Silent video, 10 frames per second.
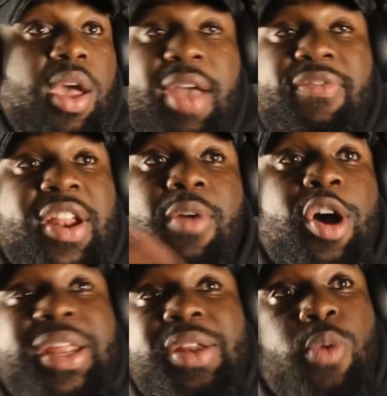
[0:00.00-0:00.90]
If
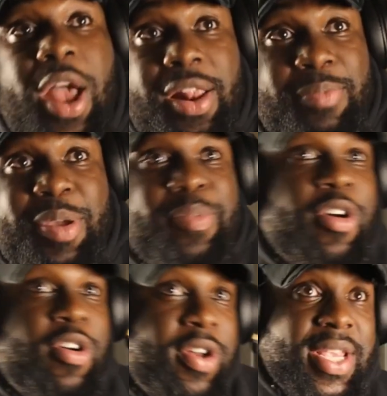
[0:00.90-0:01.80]
anyone did well, people are
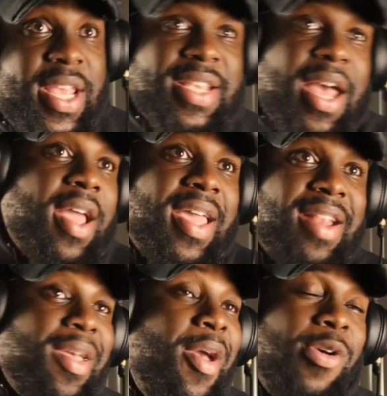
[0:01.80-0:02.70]
going to say it's KAA
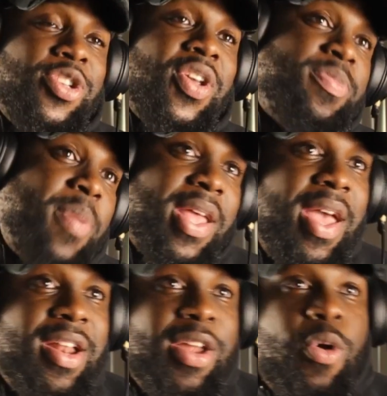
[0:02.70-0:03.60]
Gent. But you expect
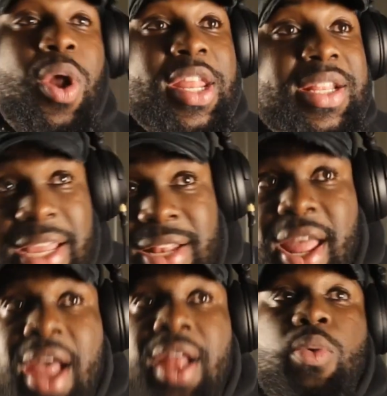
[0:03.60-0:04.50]
the quality
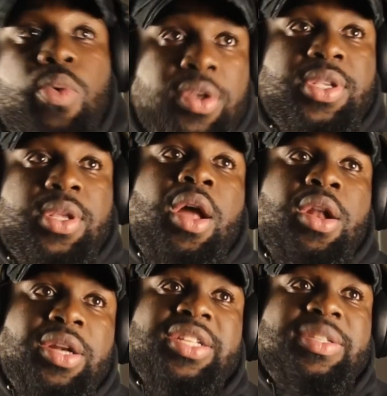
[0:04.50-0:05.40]
that was
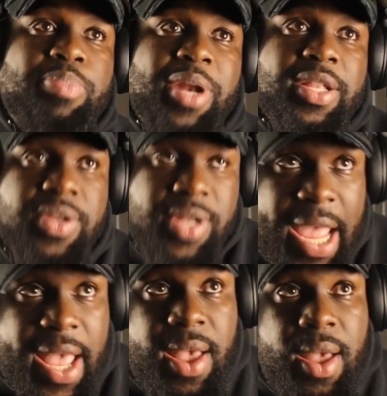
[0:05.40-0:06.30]
on display
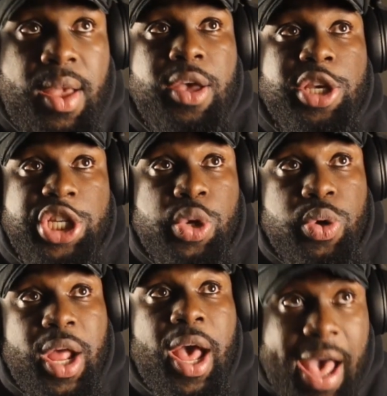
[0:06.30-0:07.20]
today should
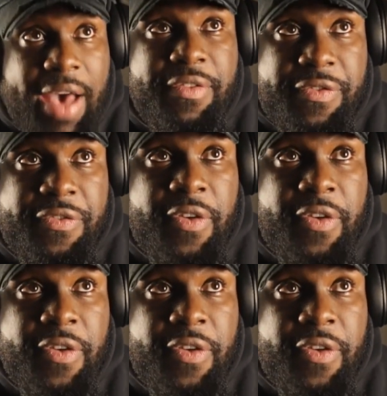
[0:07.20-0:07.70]
have